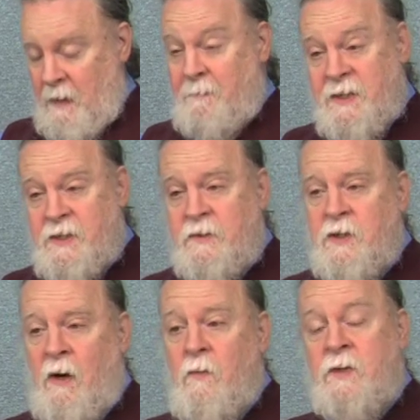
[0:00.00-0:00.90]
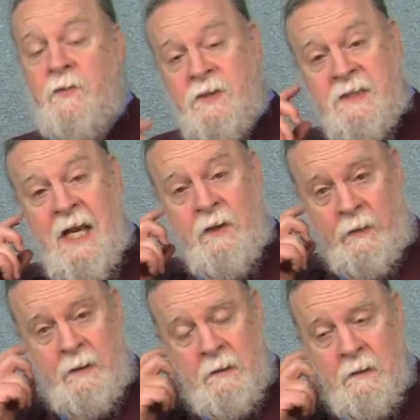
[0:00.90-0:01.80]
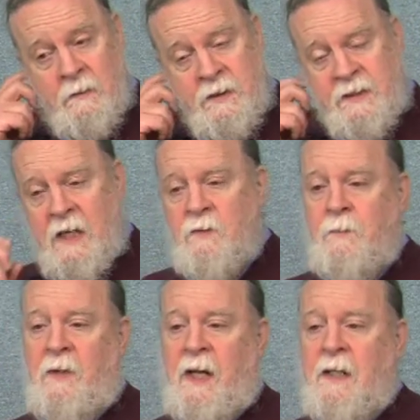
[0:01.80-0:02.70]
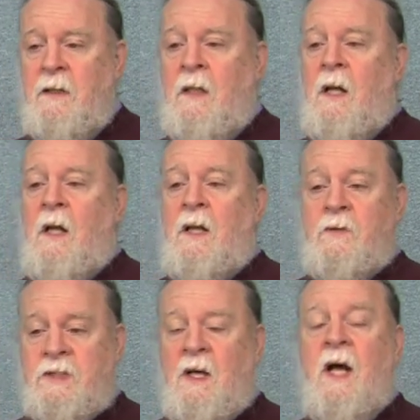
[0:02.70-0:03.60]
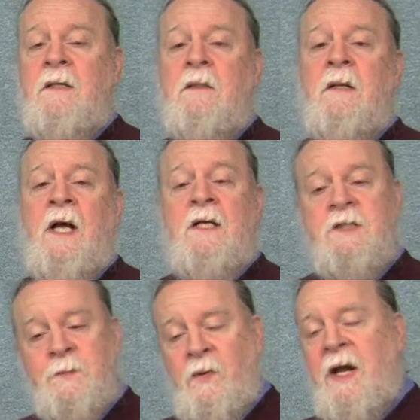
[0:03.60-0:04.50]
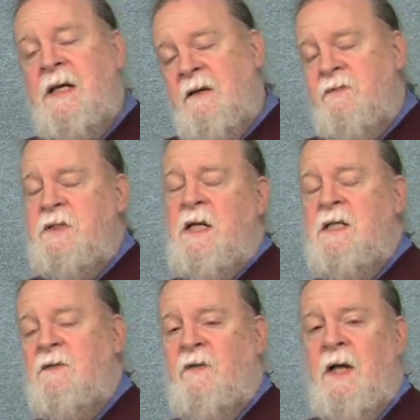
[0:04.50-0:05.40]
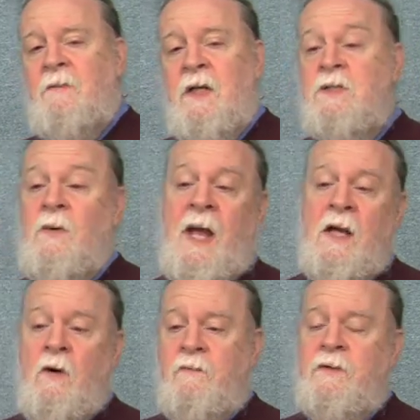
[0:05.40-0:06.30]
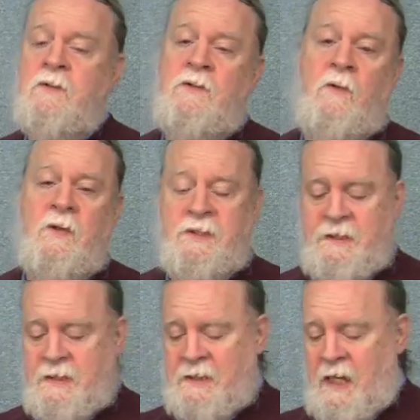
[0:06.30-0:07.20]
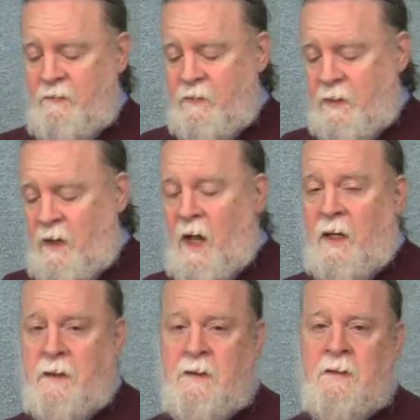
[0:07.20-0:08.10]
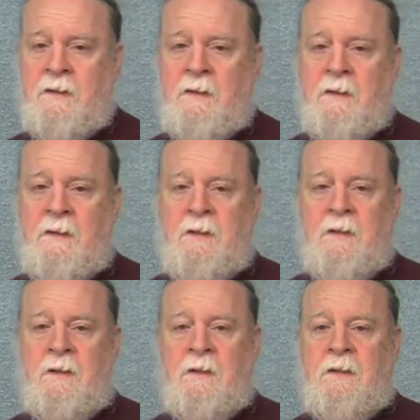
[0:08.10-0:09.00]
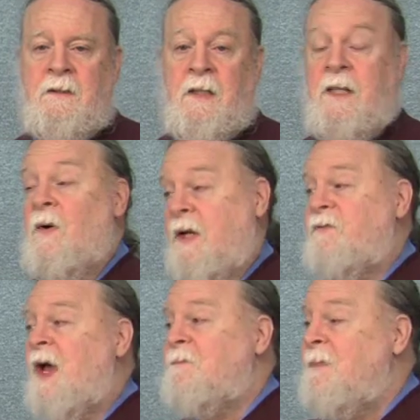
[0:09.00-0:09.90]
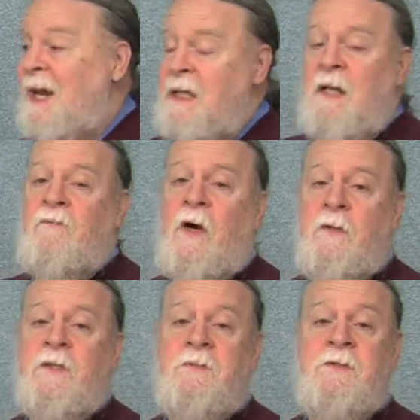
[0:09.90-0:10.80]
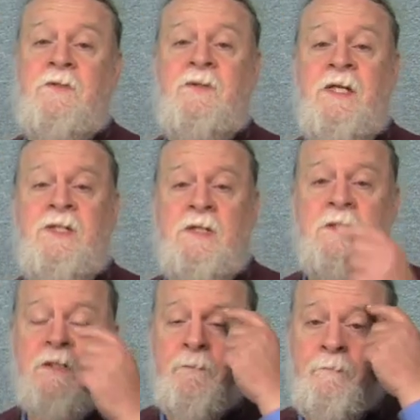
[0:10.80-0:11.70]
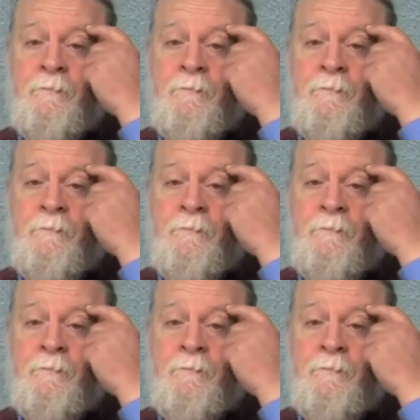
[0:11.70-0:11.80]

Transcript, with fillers: Mistletoe, which was sacred, which sacred plant, it was cut and a spray given to each family to hang over their doors as a sign of good luck. You know, in fact, many of our Christmas traditions,